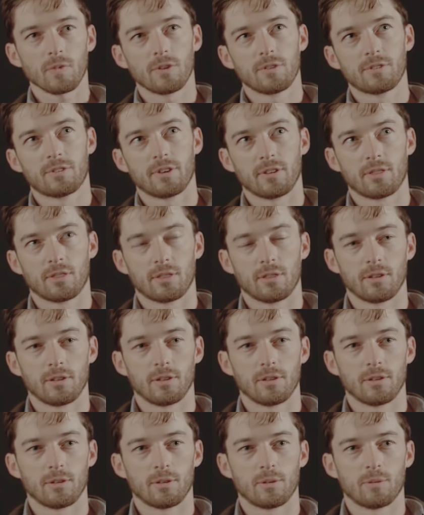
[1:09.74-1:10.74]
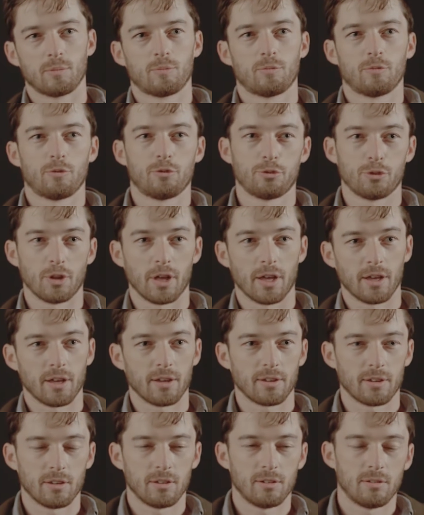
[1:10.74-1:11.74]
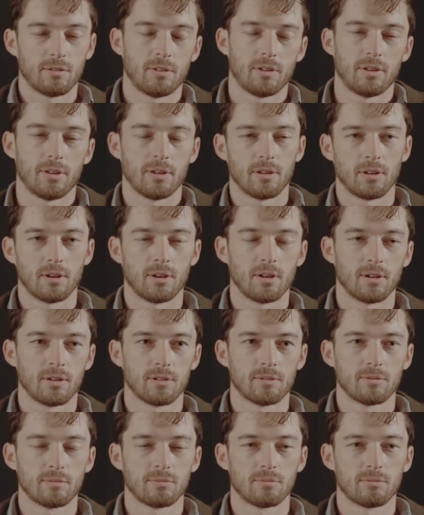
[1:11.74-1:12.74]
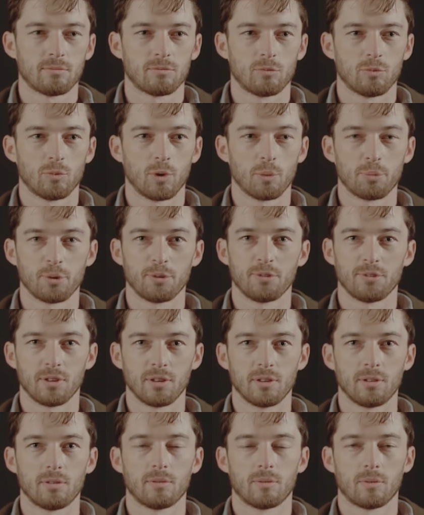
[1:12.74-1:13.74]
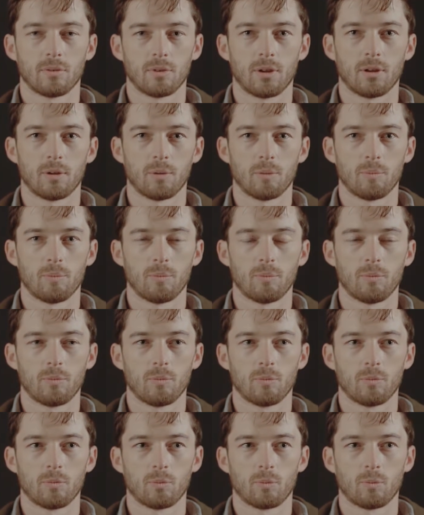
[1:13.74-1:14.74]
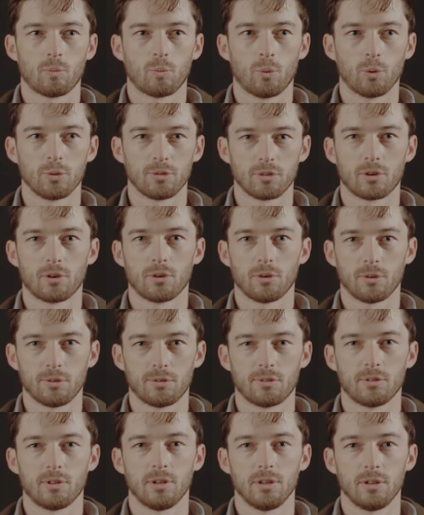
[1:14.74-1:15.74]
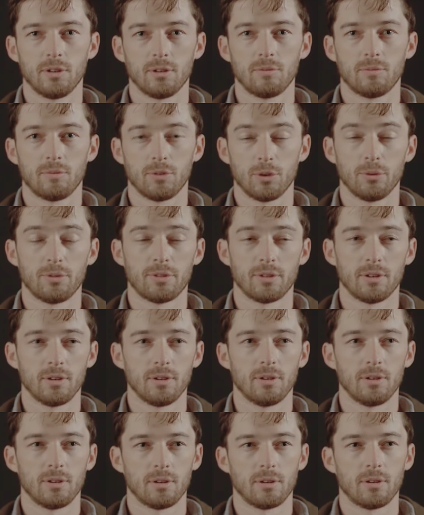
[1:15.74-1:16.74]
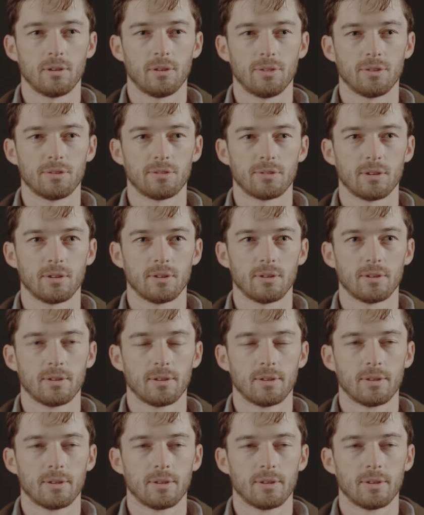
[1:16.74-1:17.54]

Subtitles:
take the flag and represent boys and girls in need, youth in need in the city.